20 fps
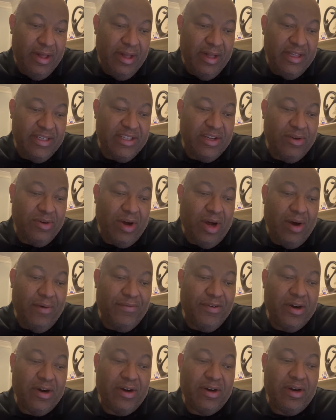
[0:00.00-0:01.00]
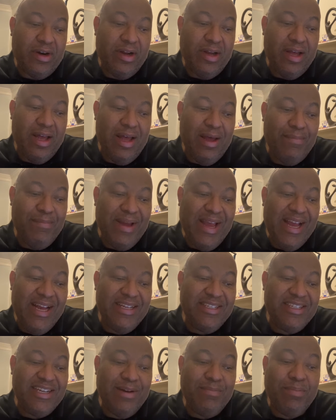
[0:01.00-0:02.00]
So all were
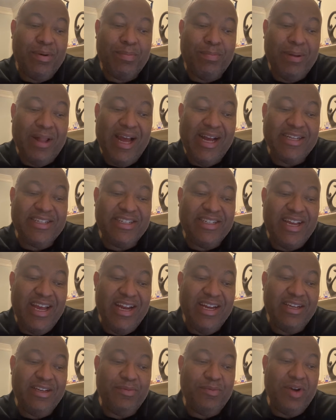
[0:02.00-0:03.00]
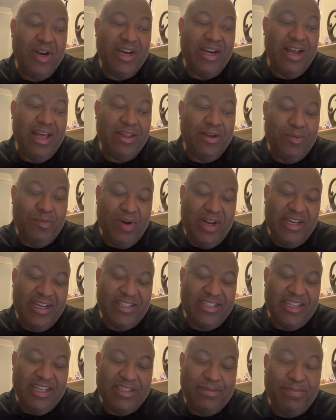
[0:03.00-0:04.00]
amazed and perplexed, saying to one another, "What does
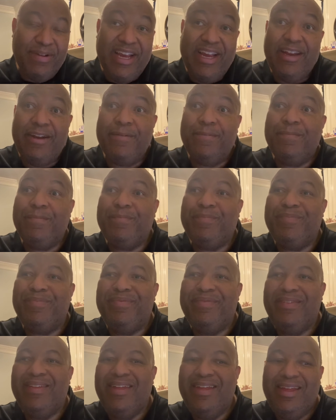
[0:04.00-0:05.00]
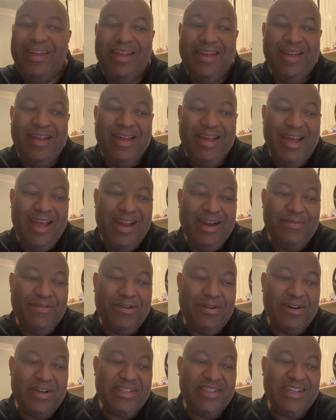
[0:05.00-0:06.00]
this mean?" And of
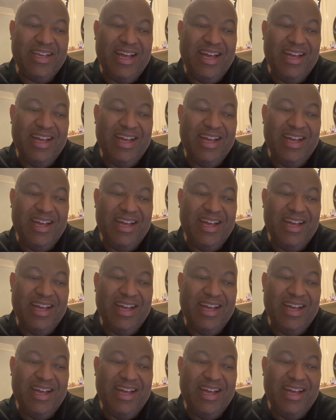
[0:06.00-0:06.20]
course,